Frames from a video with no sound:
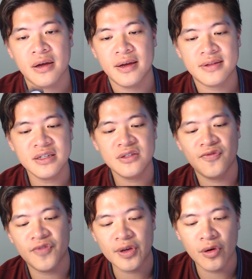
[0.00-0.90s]
It does
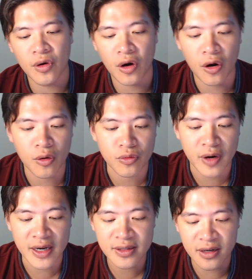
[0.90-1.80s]
feel all
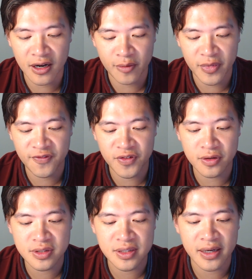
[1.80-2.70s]
right. It
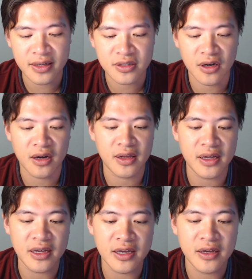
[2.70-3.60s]
feels like it's
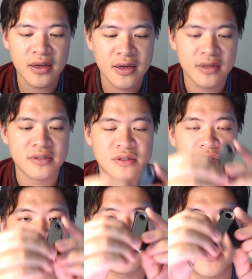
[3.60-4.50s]

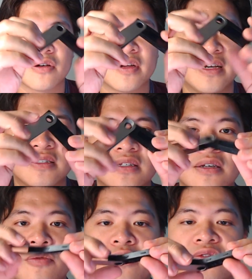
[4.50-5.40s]
got a metal
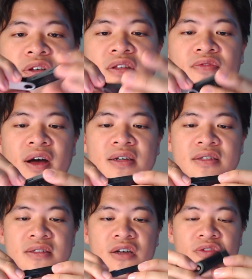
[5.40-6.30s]
casing with the device
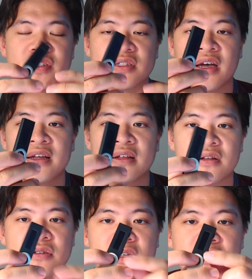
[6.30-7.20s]
itself inside, and
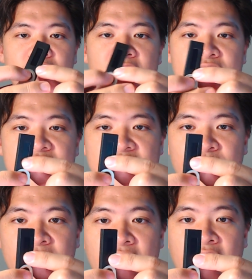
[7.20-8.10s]
there's a little
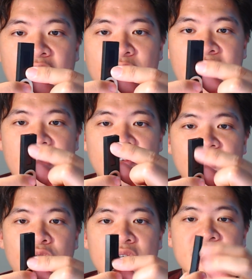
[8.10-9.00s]
LCD panel
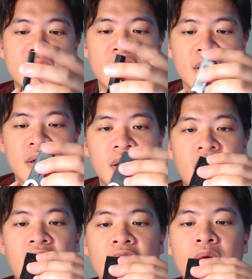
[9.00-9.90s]
for it.
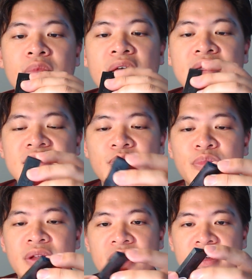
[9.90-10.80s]
It doesn't
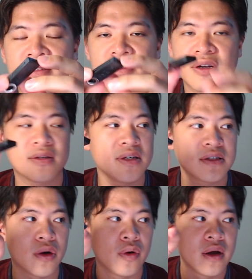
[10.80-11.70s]
plug in directly,
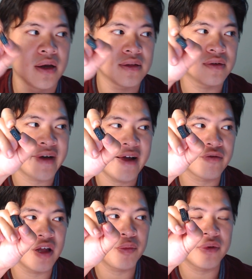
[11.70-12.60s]
so you can't
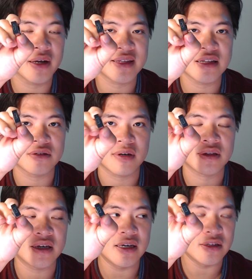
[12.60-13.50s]
really plug that
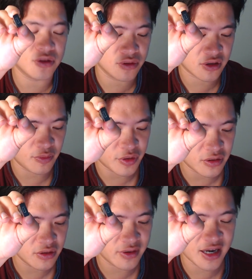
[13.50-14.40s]
directly into your
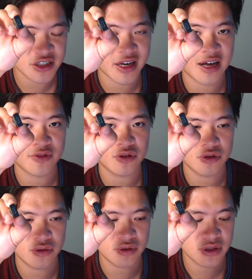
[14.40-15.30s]
computer. You actually have to
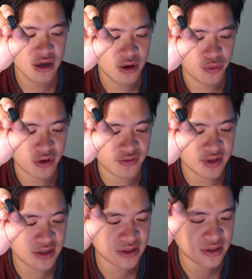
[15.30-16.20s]
use one of
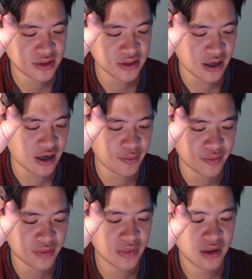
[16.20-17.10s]
these
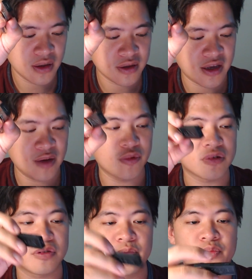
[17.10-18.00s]

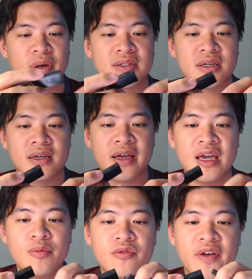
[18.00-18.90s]
cables. So you basically
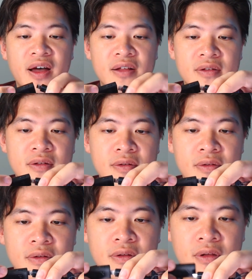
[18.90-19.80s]
cable that
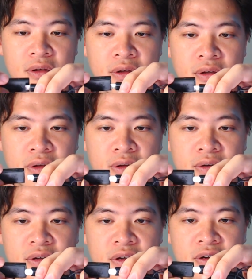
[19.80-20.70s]

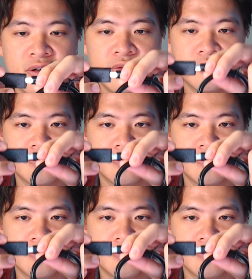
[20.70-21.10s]
here,